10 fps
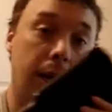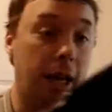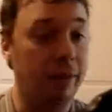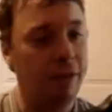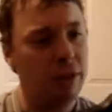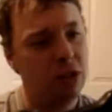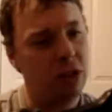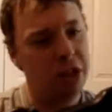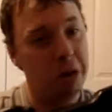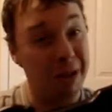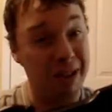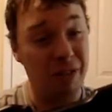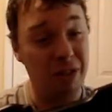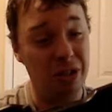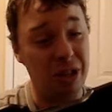It fits in there, but it
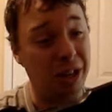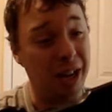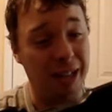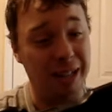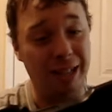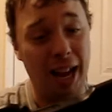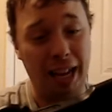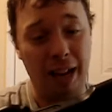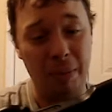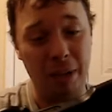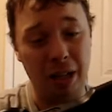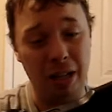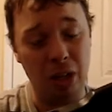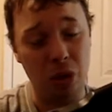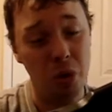fits in there kind of tight. I
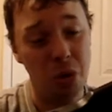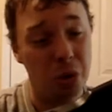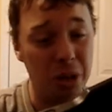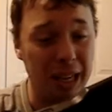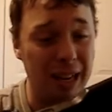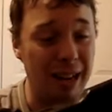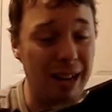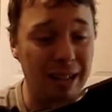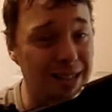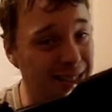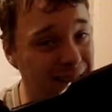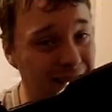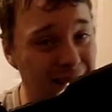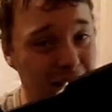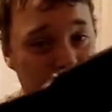mean, you could get a 9.6
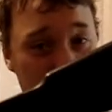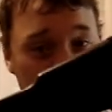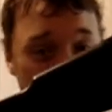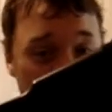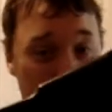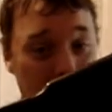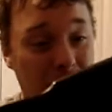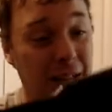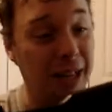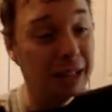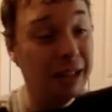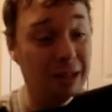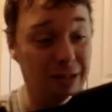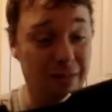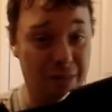in this, but you're going to have to get a
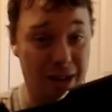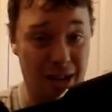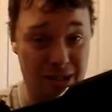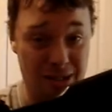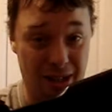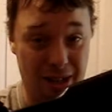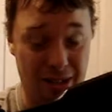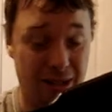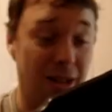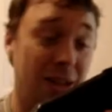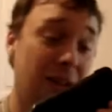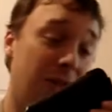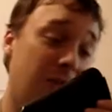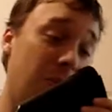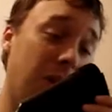custom 9.6
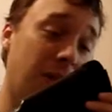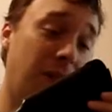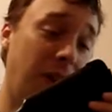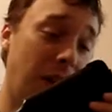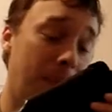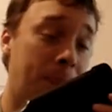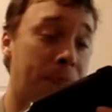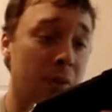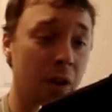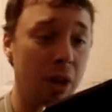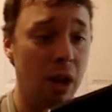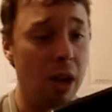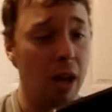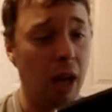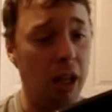to really fit.
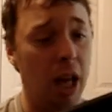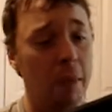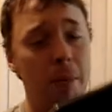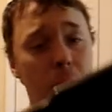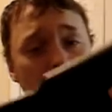A lot of people